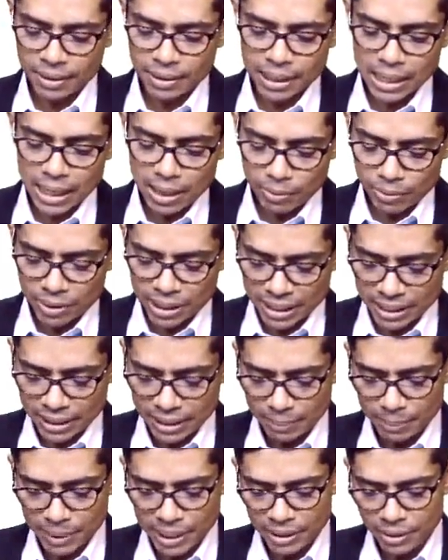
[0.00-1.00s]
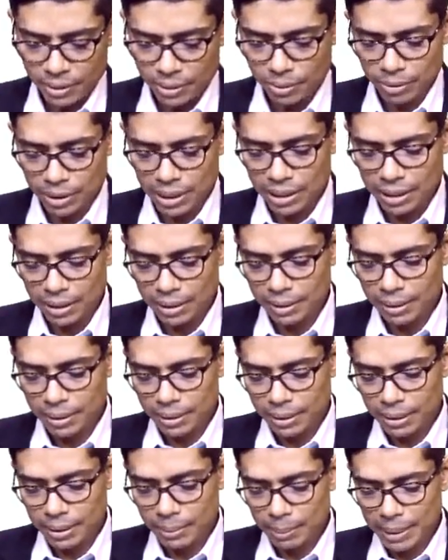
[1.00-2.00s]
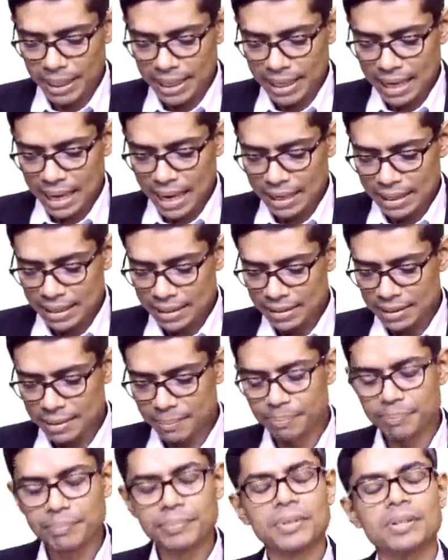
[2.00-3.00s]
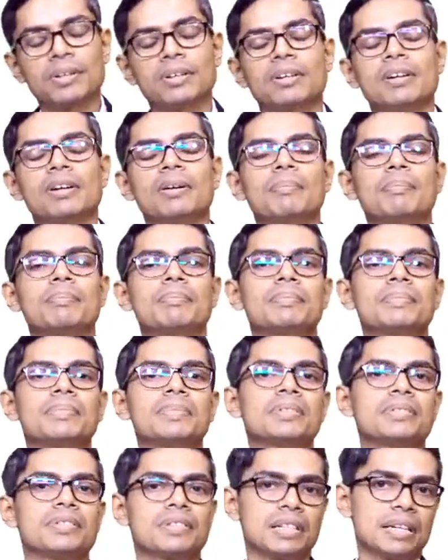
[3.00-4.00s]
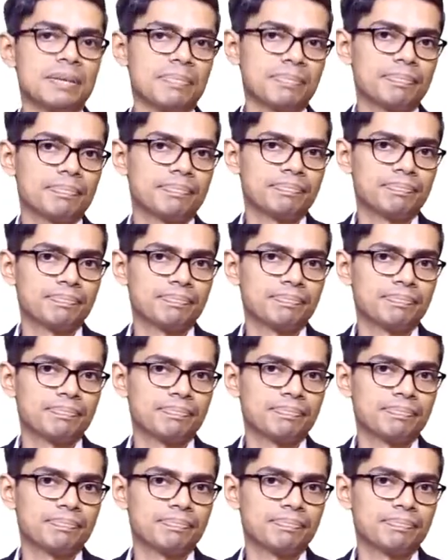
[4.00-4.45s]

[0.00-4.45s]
Now we are coming to the mechanism of sleep.